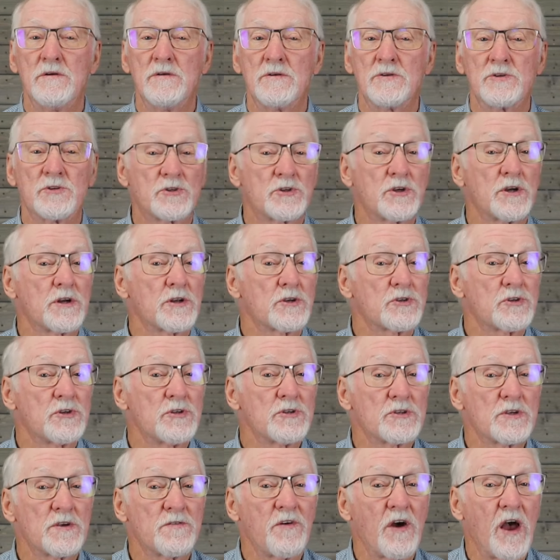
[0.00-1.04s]

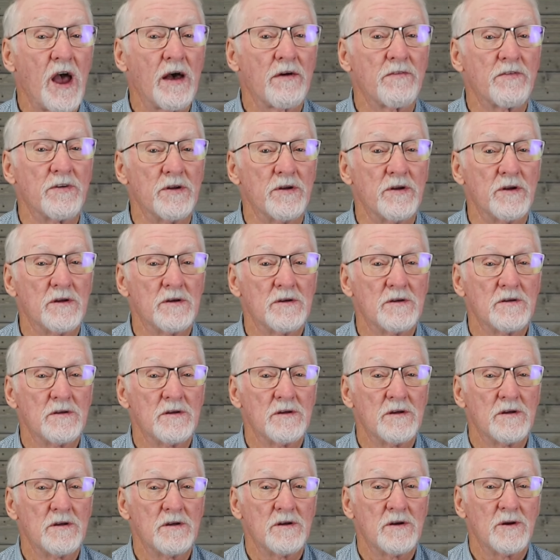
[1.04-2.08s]
citizens of heaven,
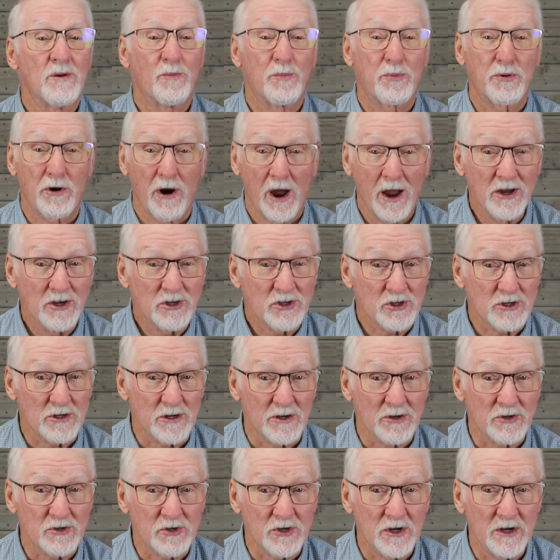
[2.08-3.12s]

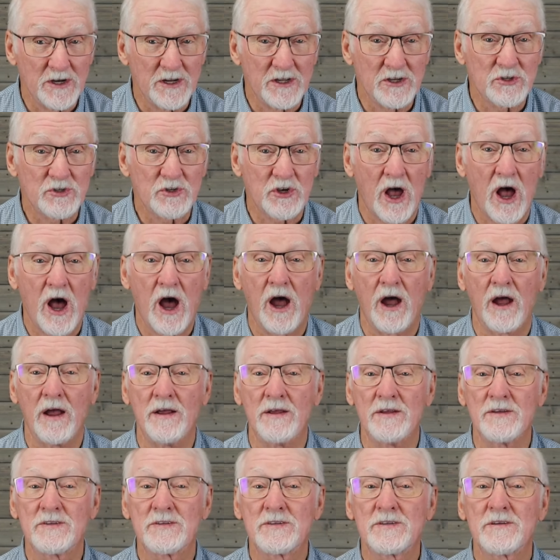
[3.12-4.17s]
priceless in his
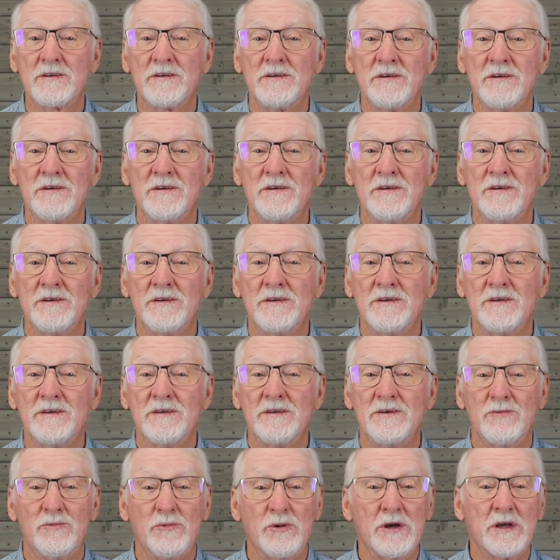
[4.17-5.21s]
eyes.
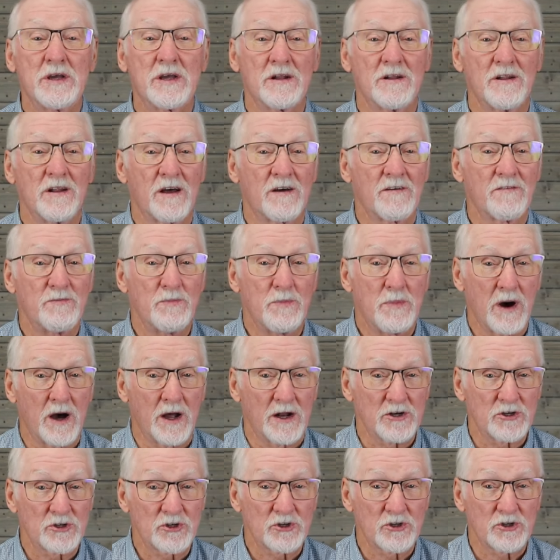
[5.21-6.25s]
We can love
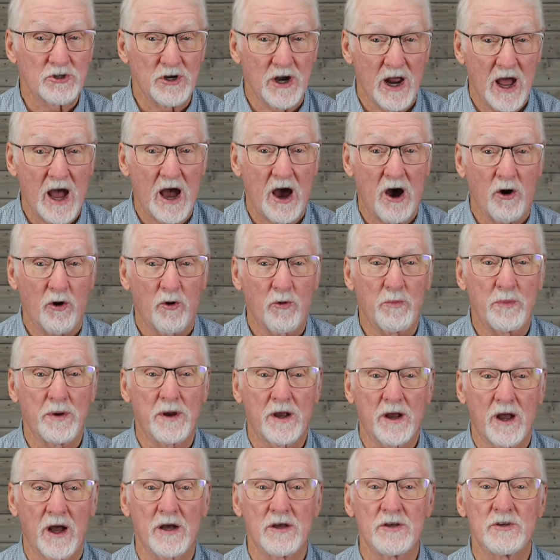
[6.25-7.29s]
much now
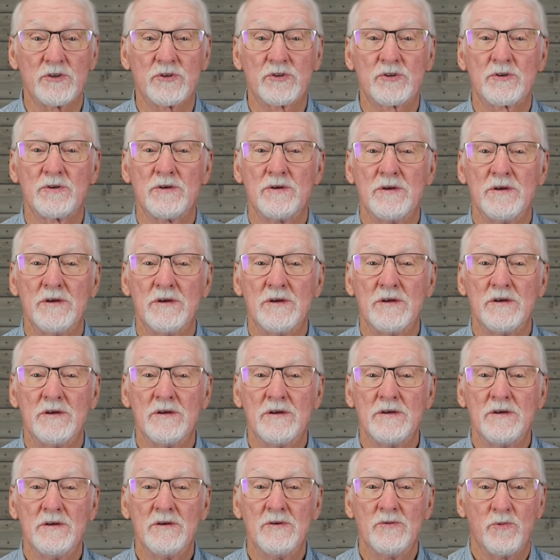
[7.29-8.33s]
because
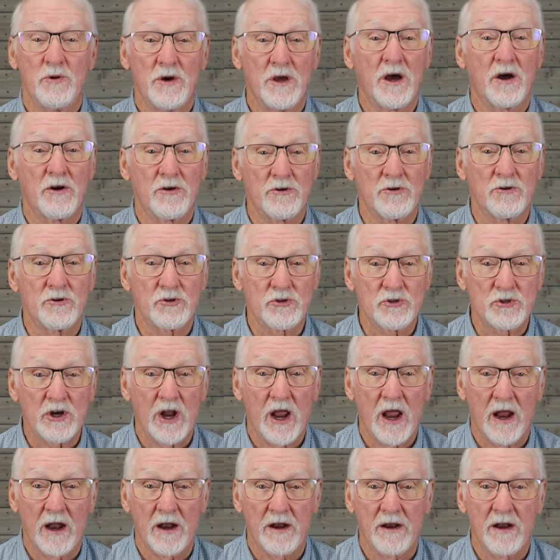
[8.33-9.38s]
we
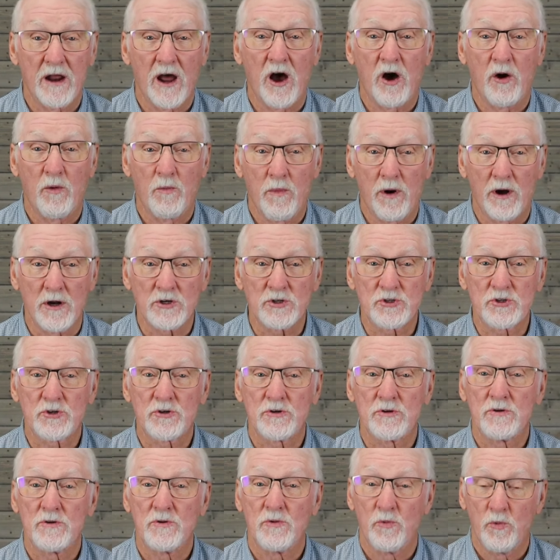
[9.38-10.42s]
understand how
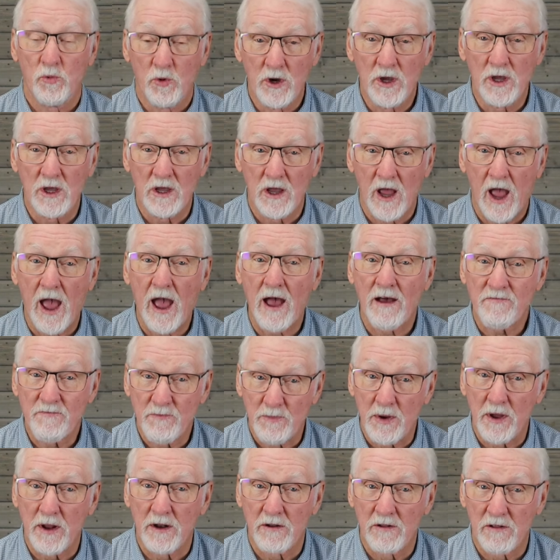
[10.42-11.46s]
much we have
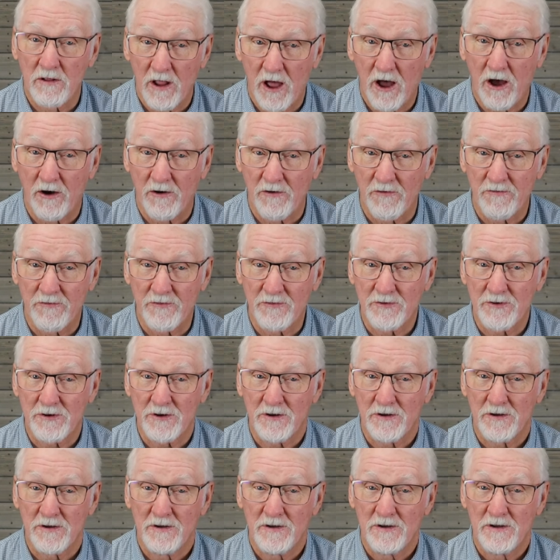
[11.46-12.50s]
been loved.
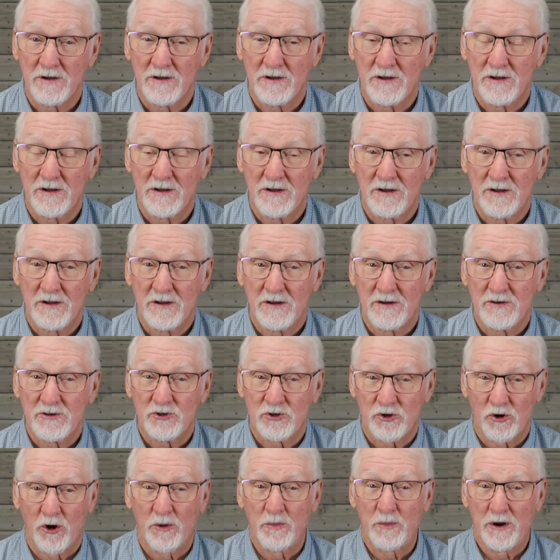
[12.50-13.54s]

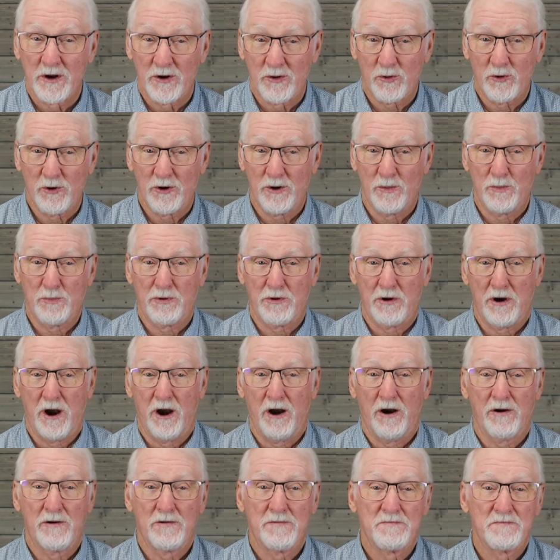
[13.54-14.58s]
Join me in a word of
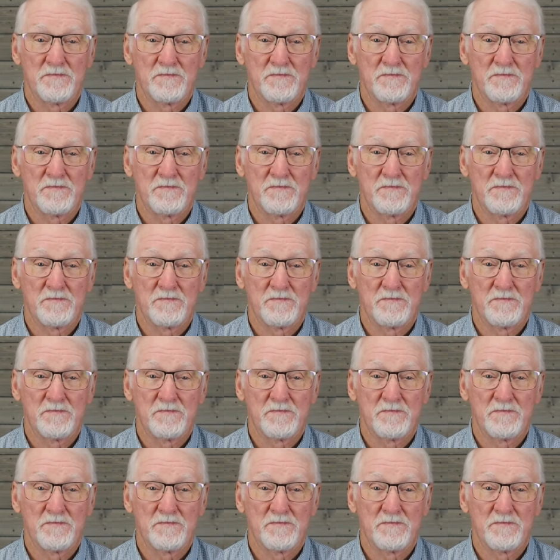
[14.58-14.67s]
prayer.